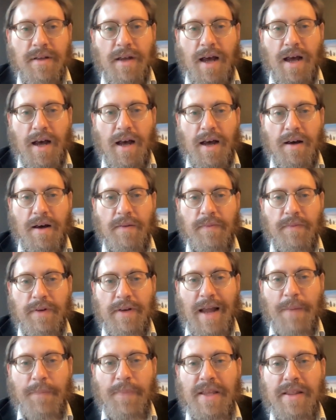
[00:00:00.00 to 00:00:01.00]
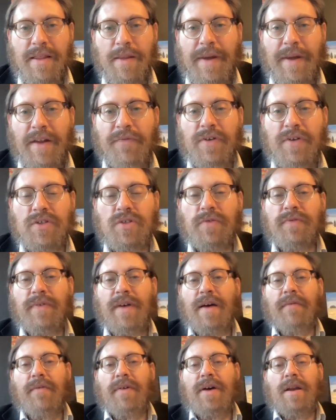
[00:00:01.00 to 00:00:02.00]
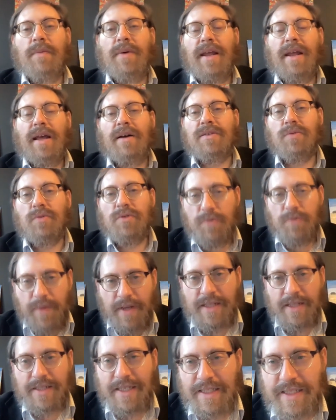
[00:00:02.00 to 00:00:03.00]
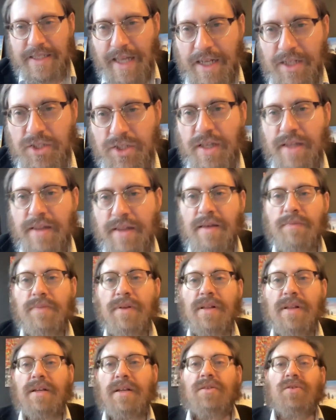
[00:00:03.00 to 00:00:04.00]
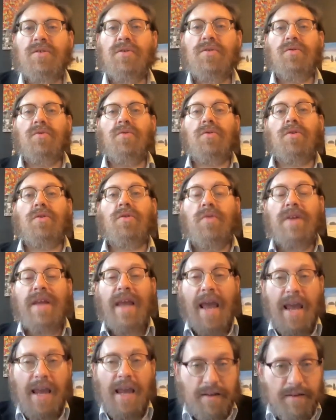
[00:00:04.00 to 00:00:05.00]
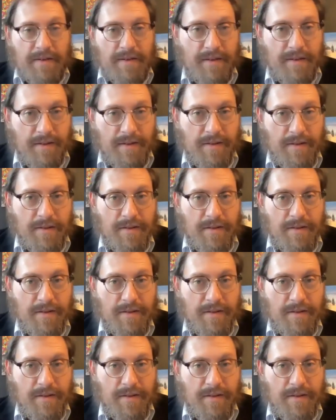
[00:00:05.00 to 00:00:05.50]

um, not being the beneficiary of, of anybody else, which means essentially the ability to create